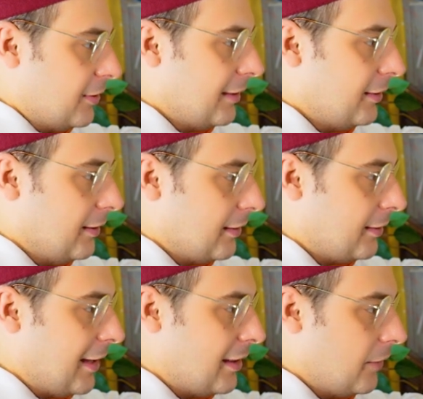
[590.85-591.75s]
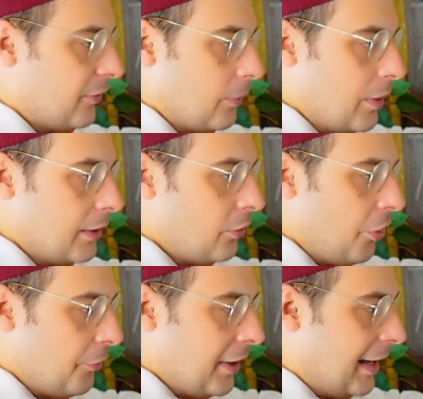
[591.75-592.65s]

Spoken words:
this is ascending from 1 to 3